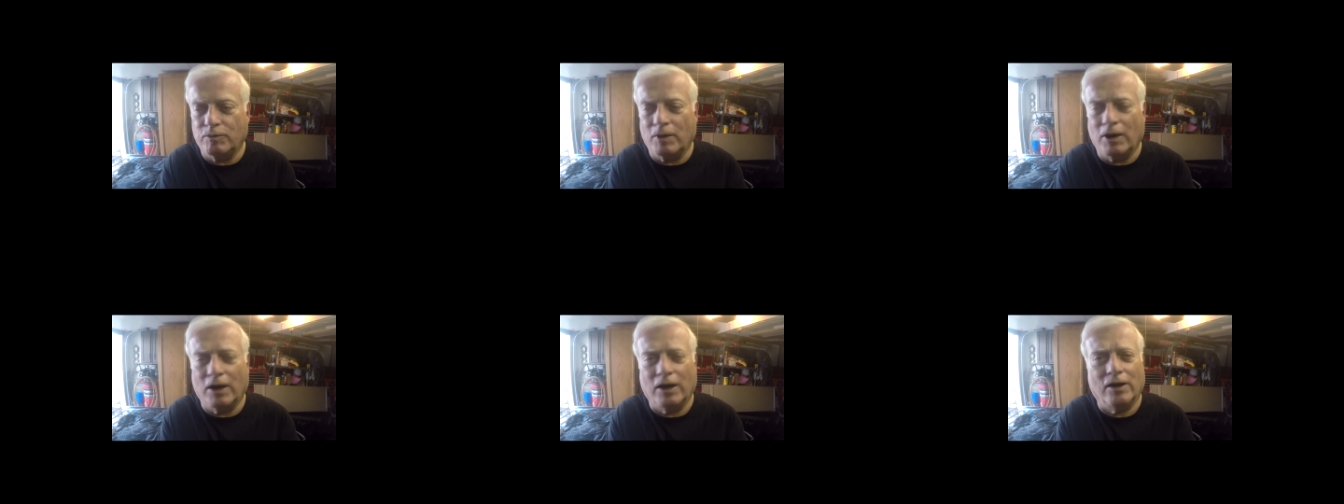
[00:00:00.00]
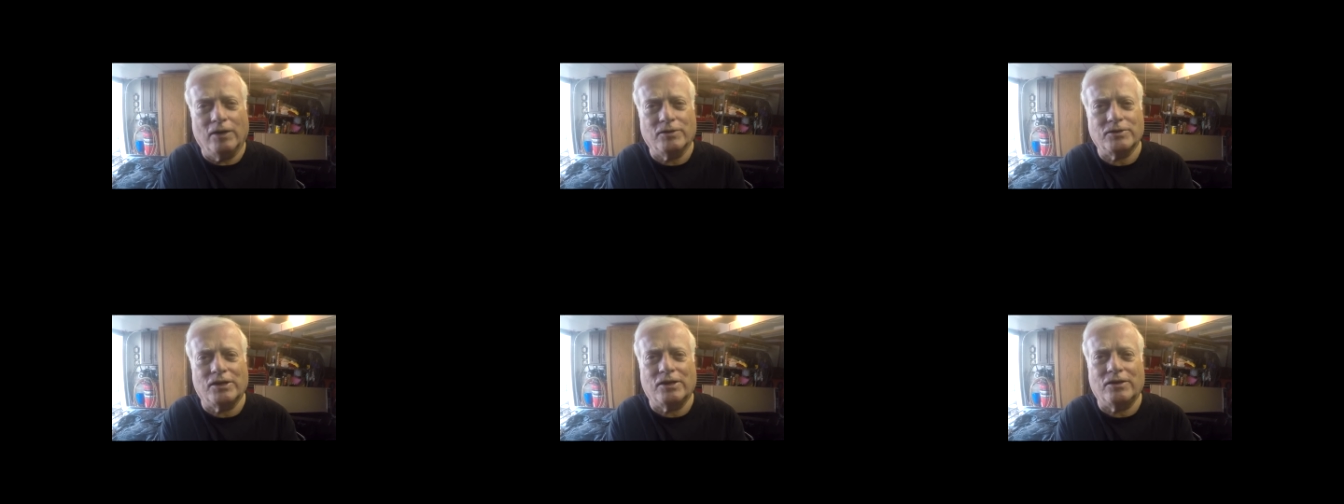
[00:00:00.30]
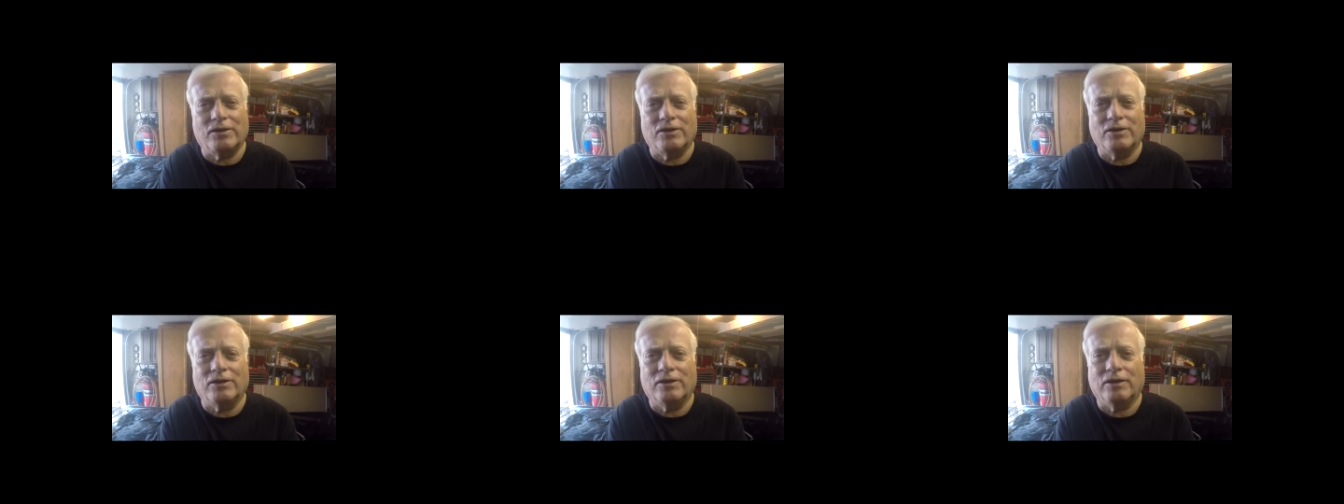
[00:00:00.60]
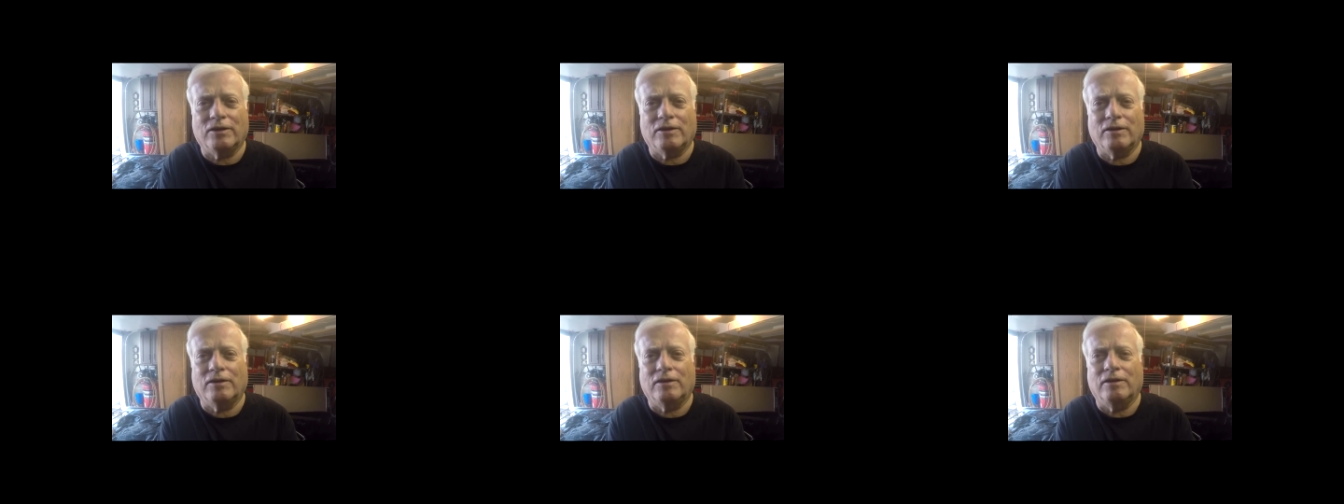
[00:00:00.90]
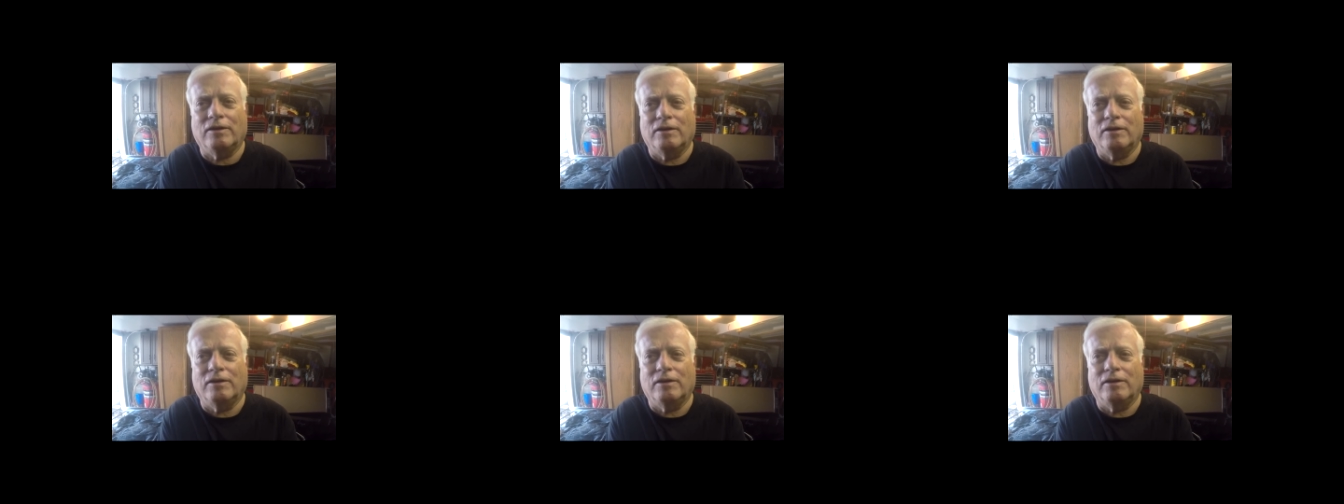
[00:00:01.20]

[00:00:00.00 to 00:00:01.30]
miles, I think.